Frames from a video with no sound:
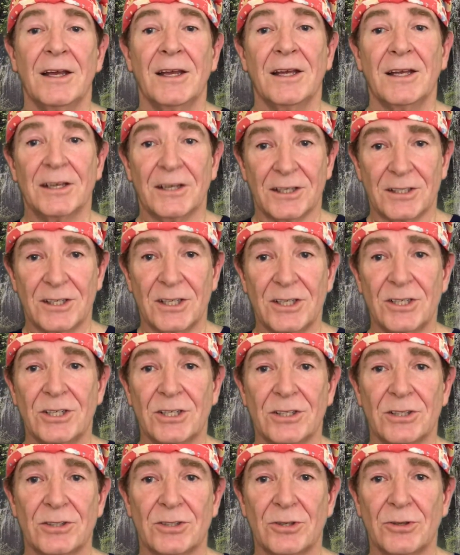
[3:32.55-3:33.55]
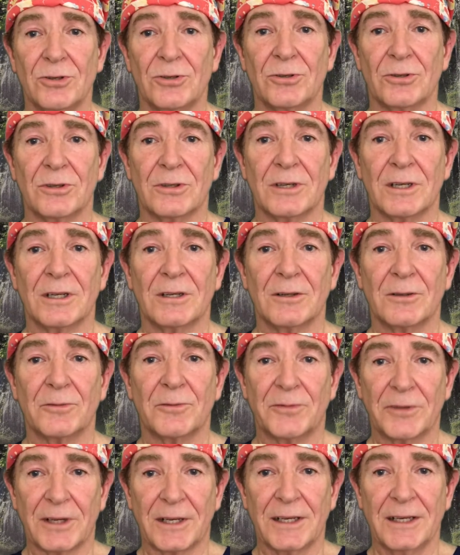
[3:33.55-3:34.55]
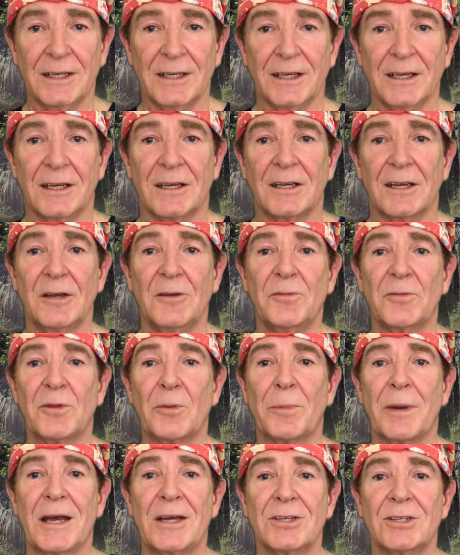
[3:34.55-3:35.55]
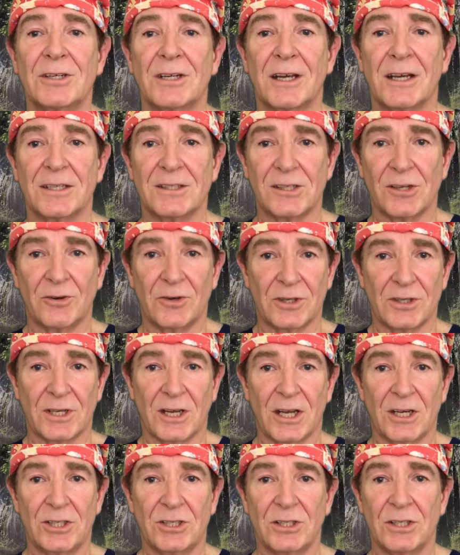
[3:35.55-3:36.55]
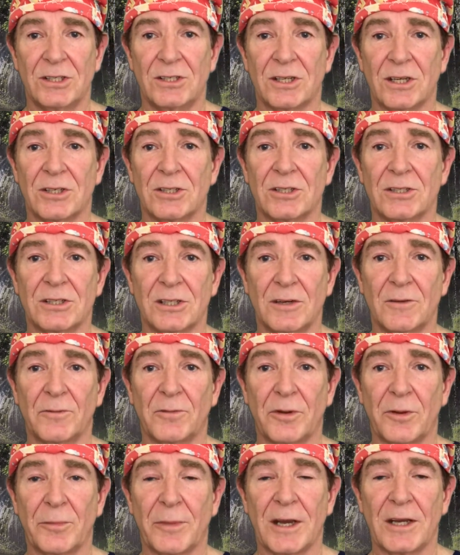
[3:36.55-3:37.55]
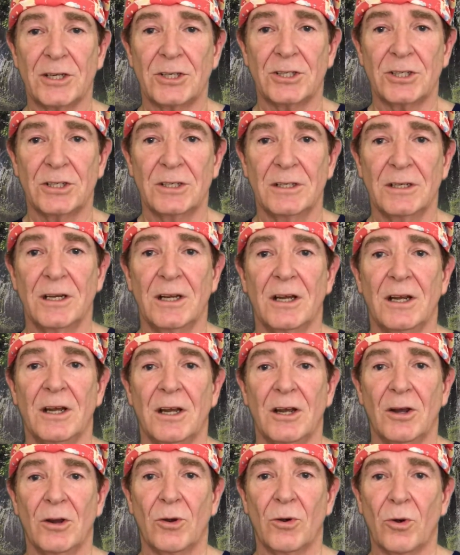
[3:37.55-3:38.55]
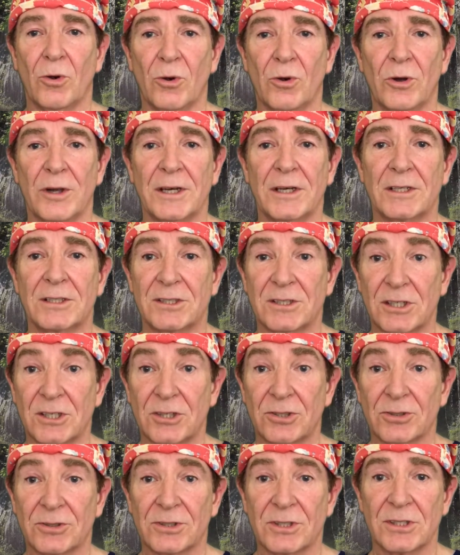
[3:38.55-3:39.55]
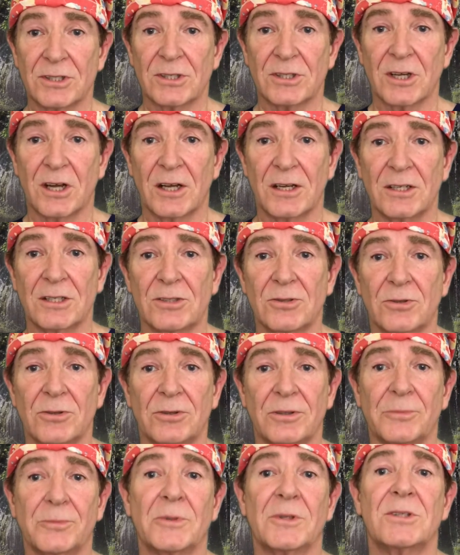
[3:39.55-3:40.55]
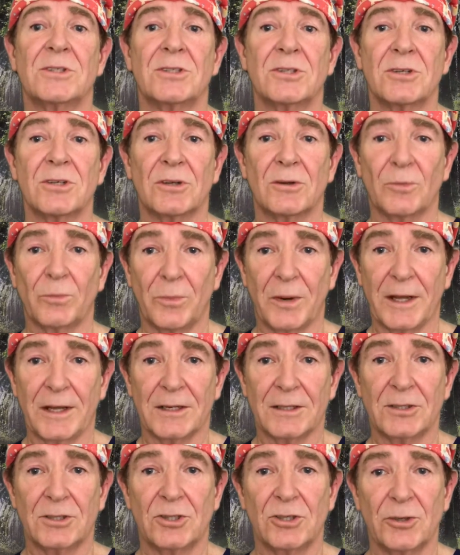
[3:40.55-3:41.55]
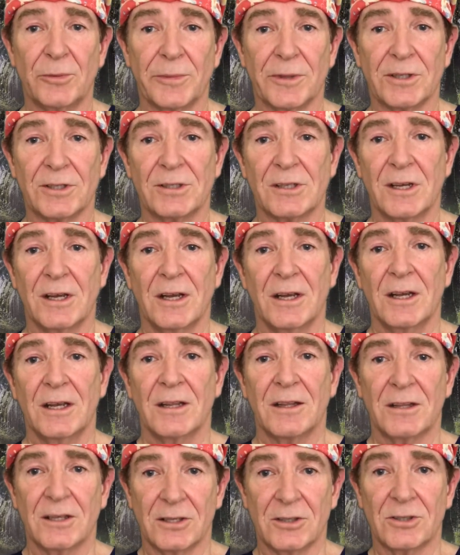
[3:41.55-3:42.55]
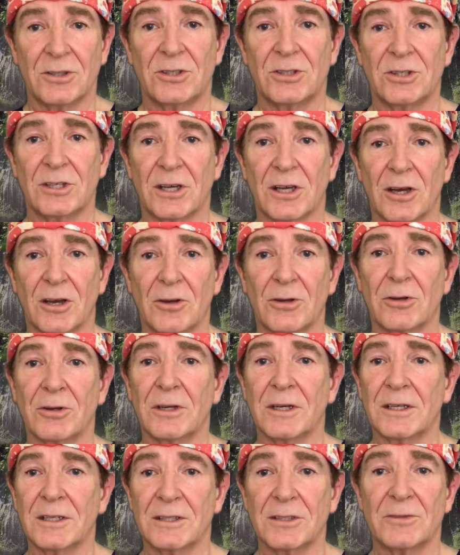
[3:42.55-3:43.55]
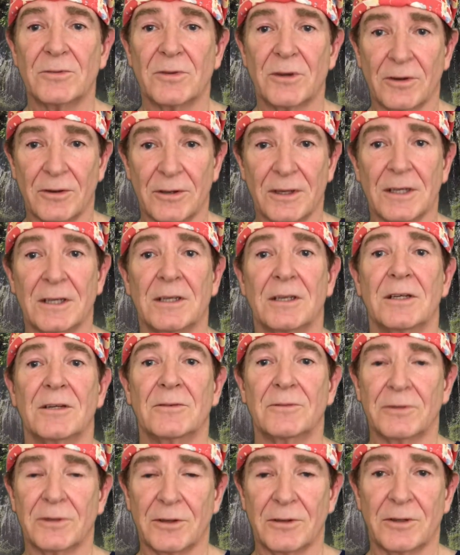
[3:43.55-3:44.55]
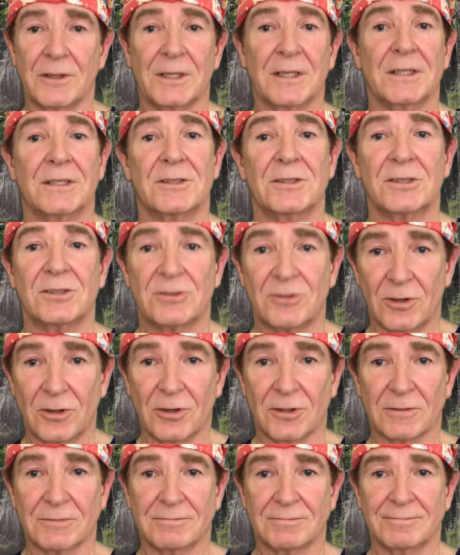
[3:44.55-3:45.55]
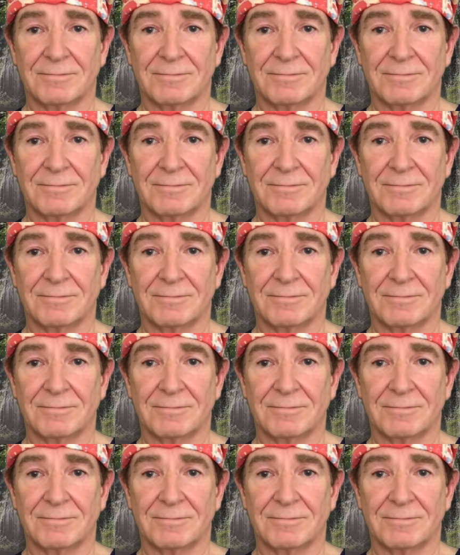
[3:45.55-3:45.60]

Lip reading: In addition to filling, if the patient has irritation such as inflammation or interstitial cystitis, or with certain bladder tumours, the urge to go is very, very strong.